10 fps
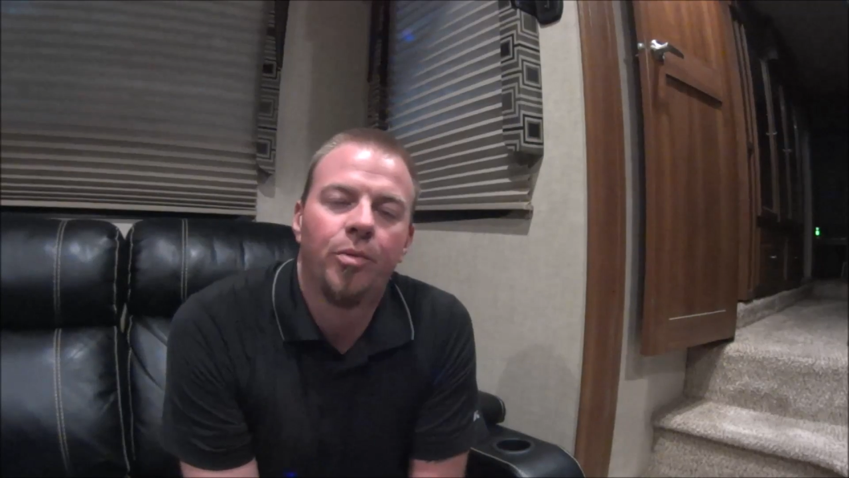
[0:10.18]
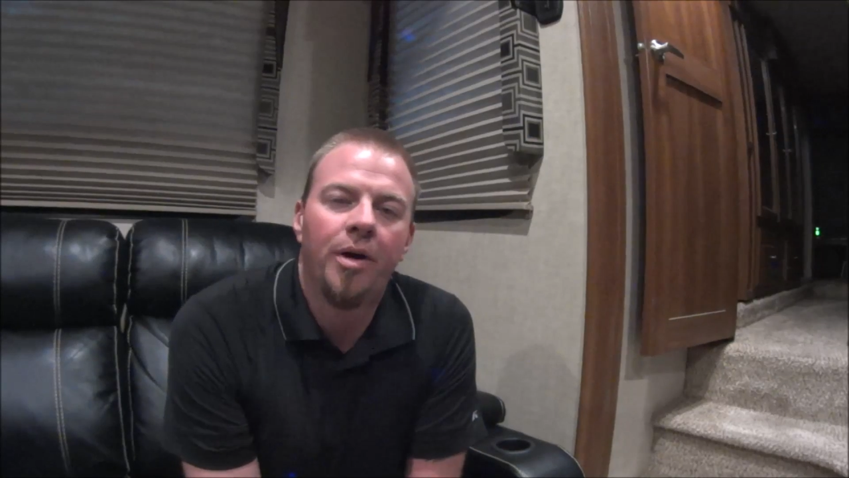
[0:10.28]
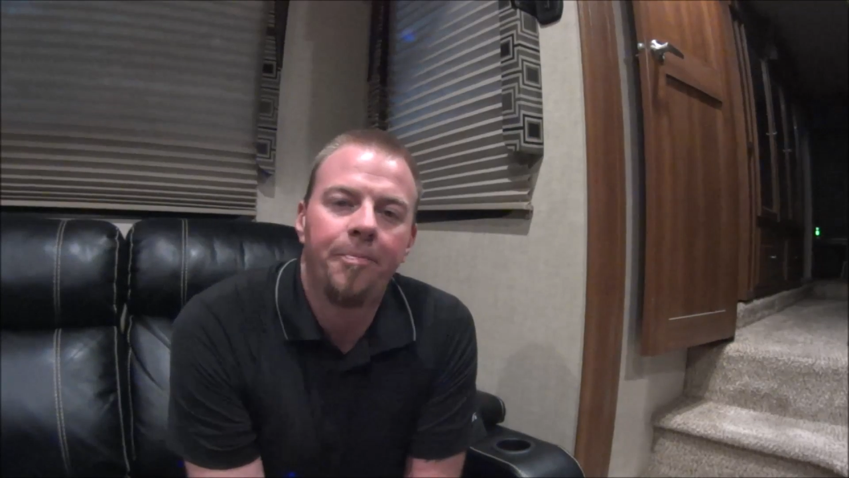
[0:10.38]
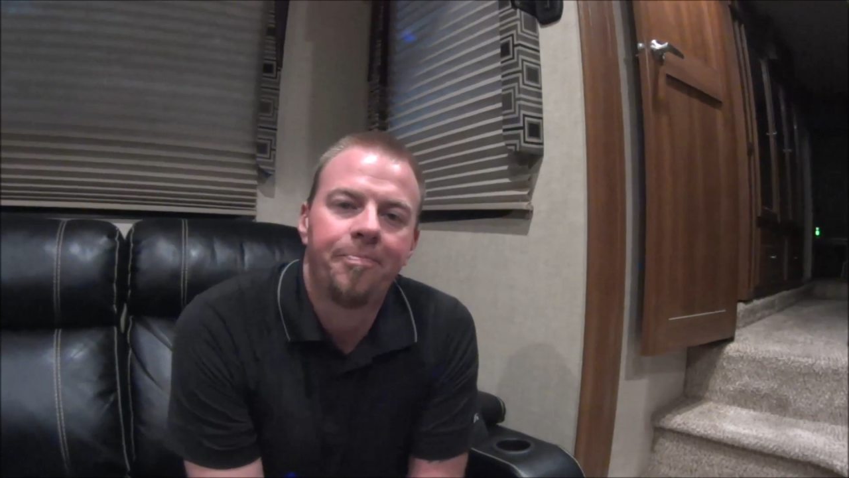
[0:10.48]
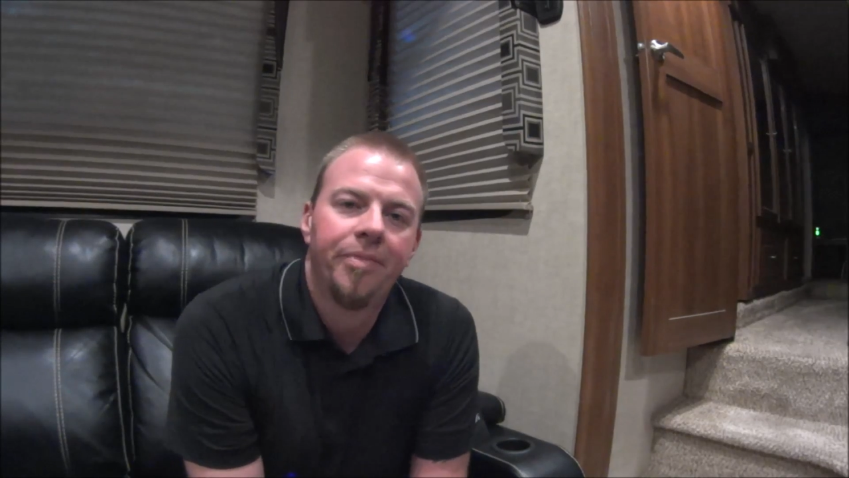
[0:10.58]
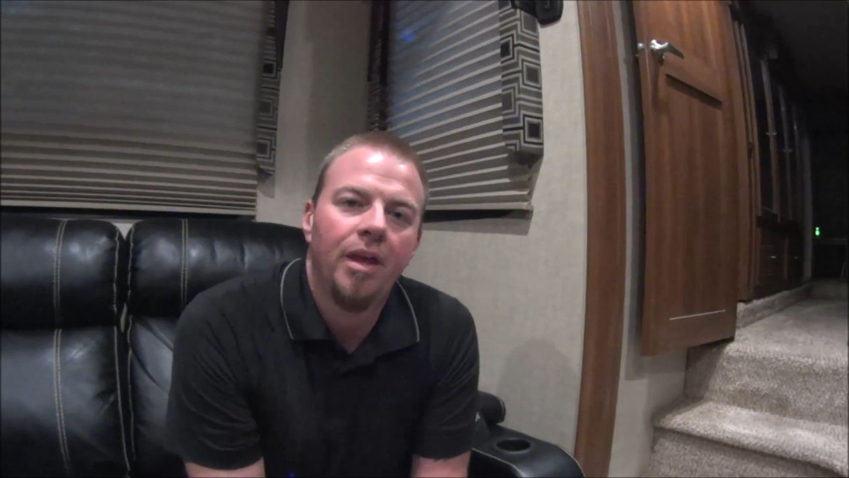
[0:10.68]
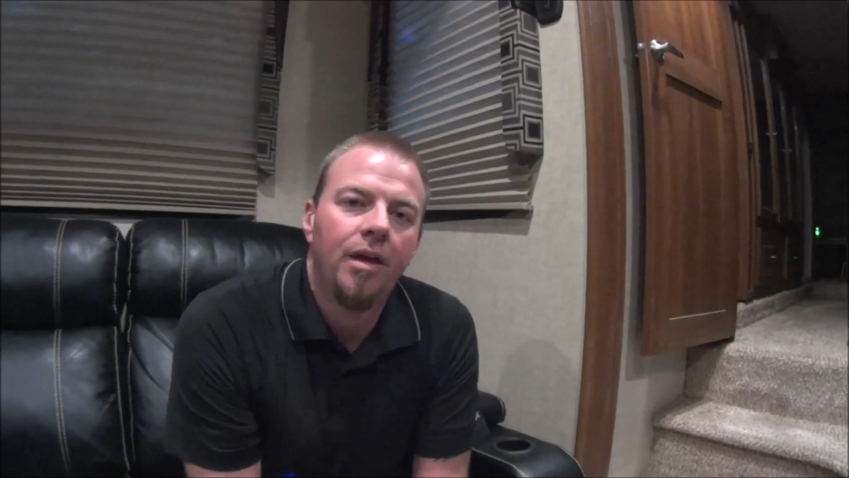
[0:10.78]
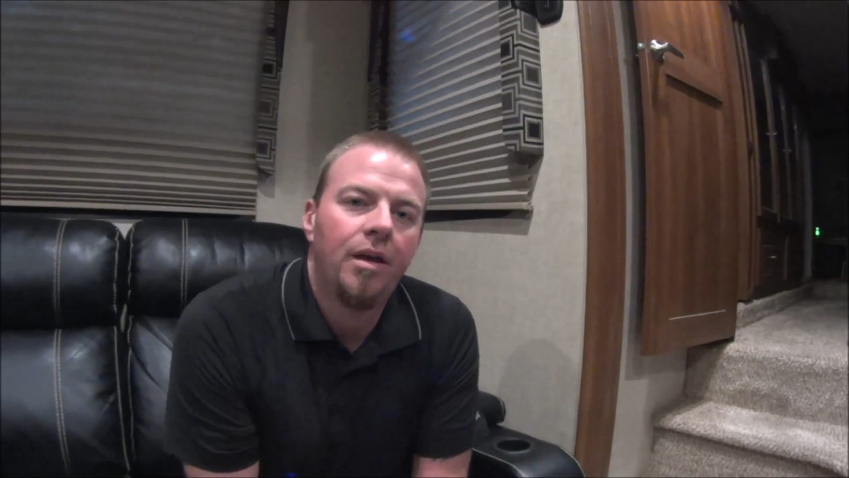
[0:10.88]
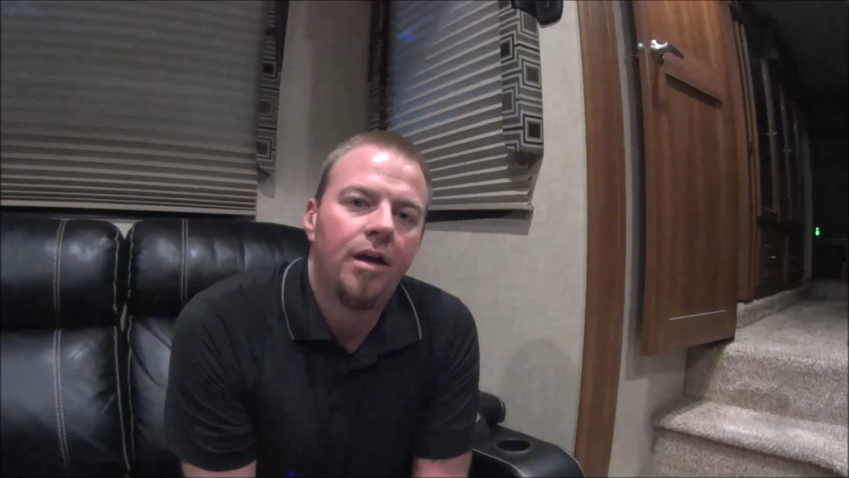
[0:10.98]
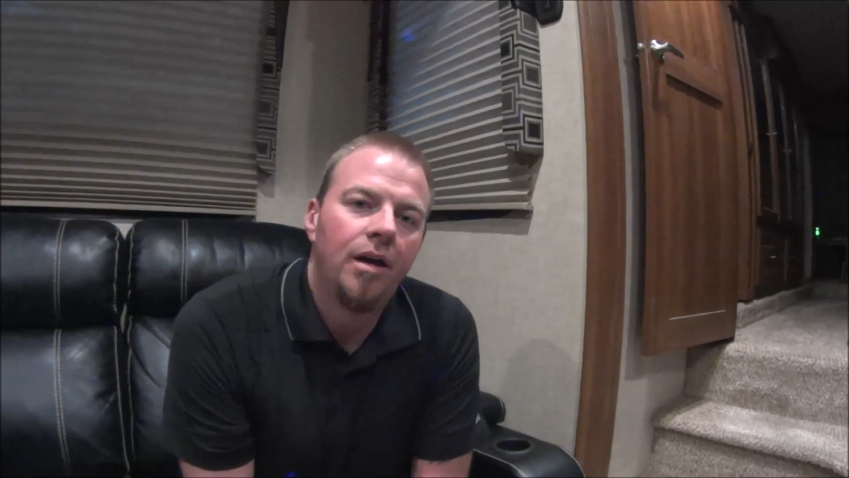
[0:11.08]
well.
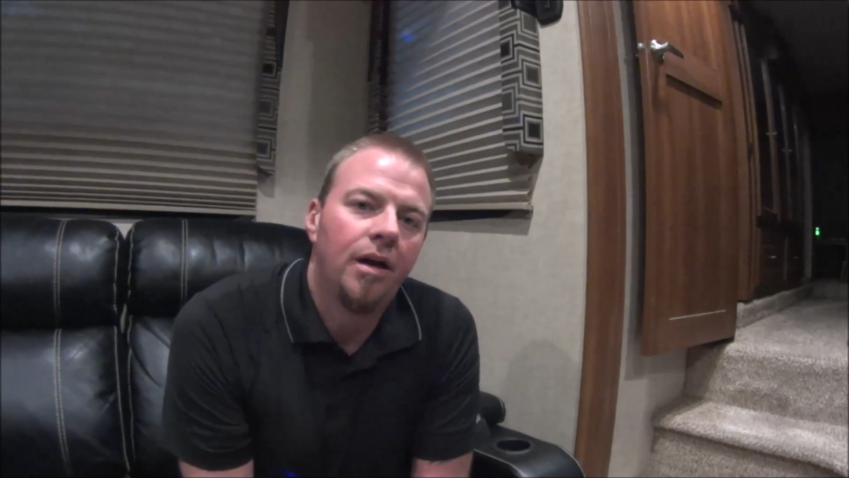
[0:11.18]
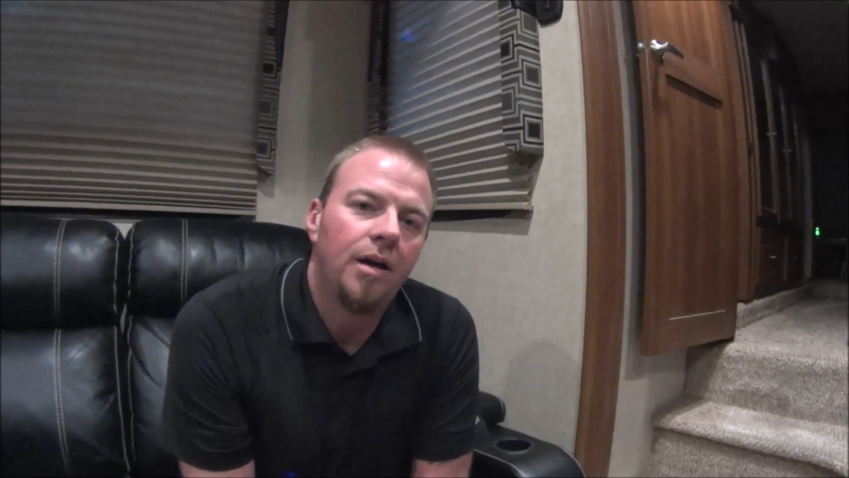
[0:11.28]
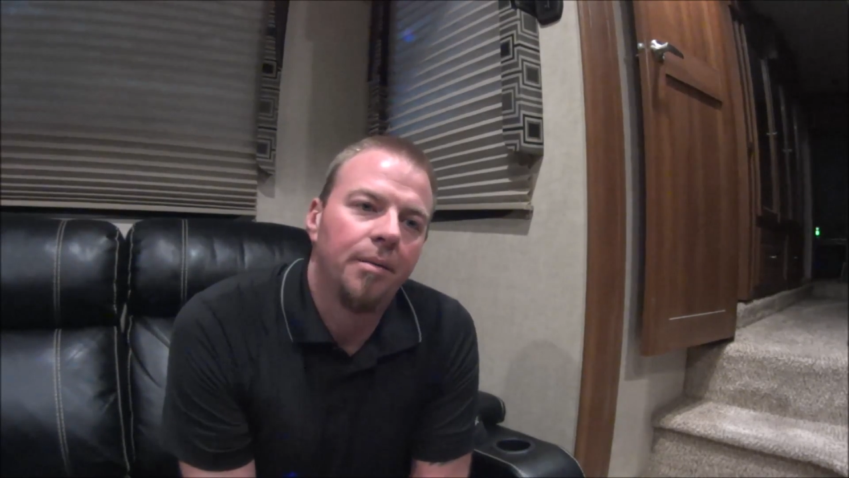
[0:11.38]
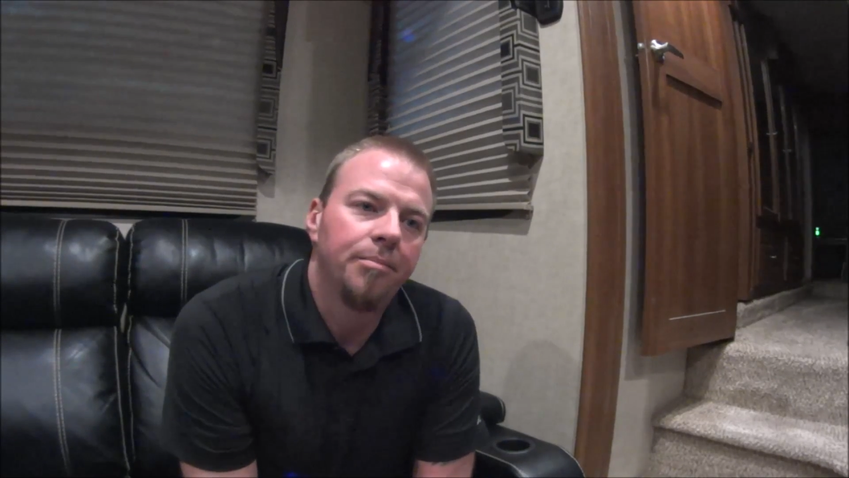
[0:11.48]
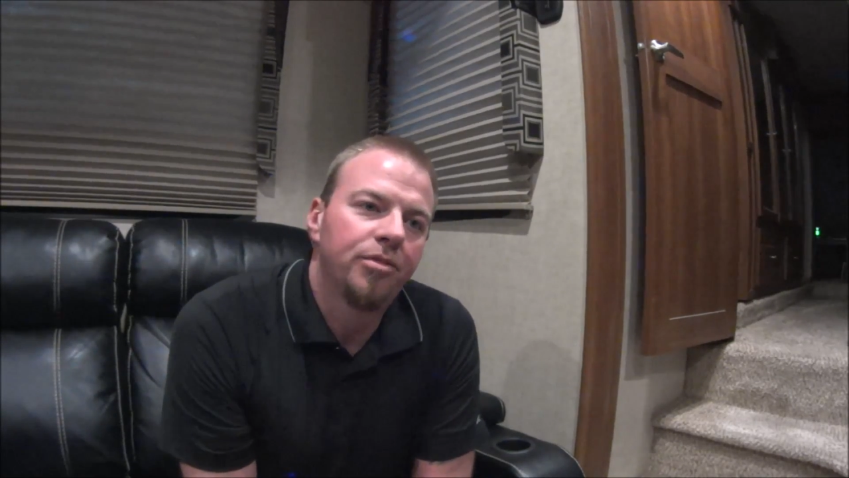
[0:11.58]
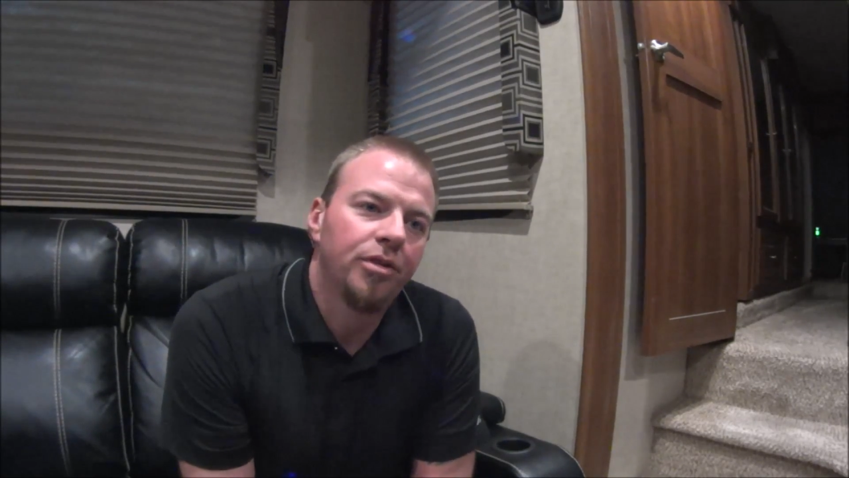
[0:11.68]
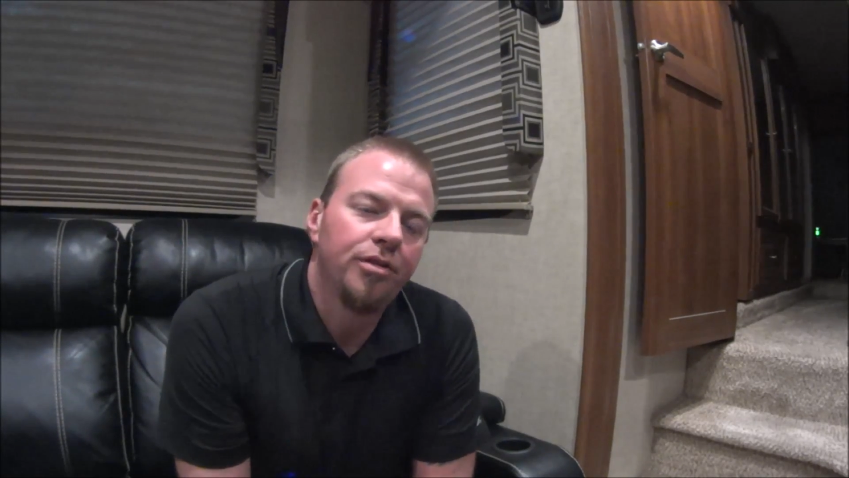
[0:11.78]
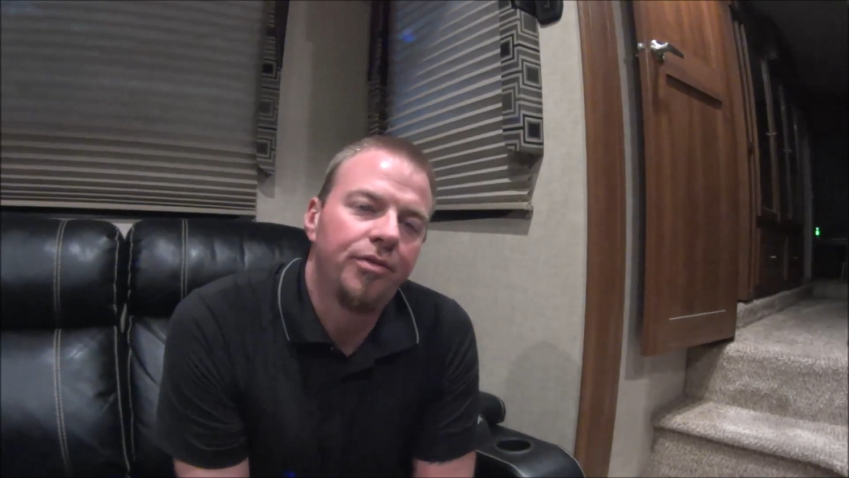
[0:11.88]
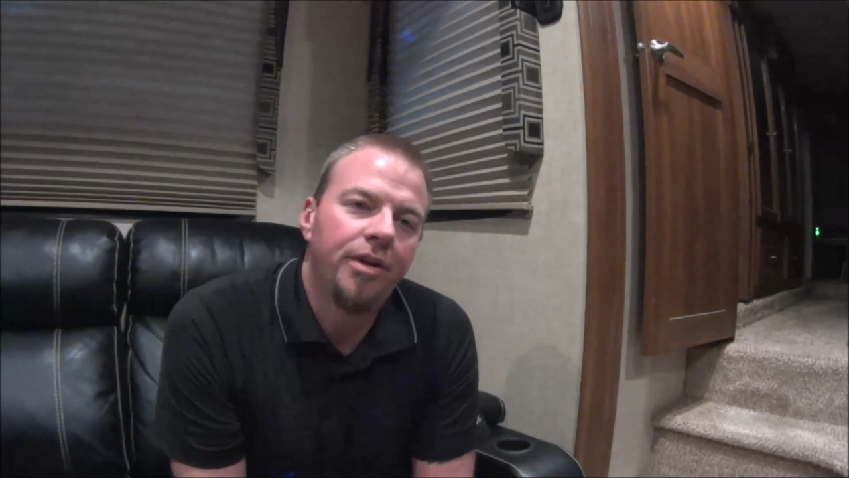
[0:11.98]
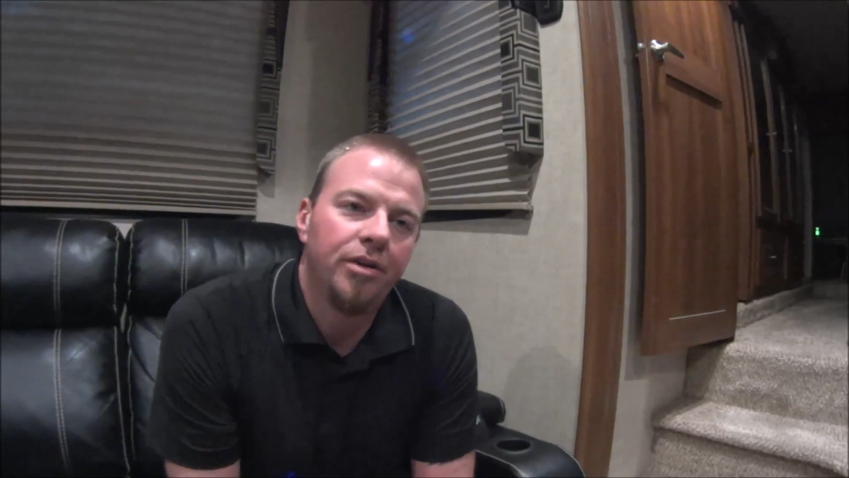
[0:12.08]
So
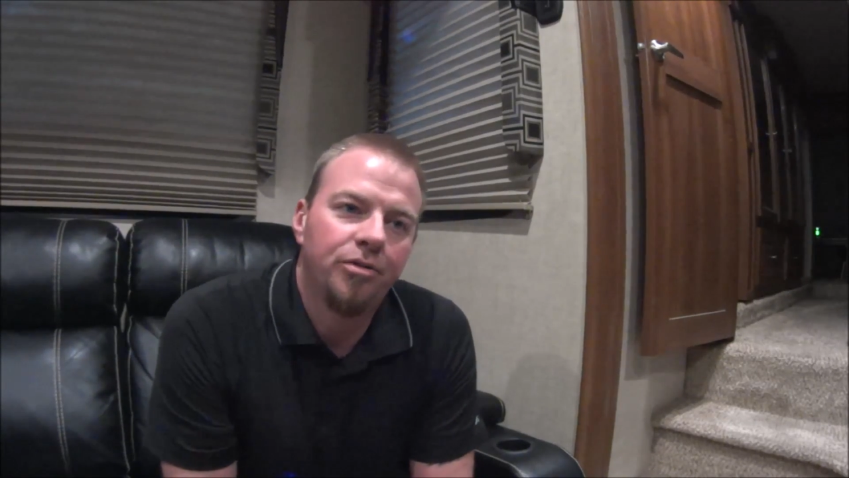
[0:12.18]
this video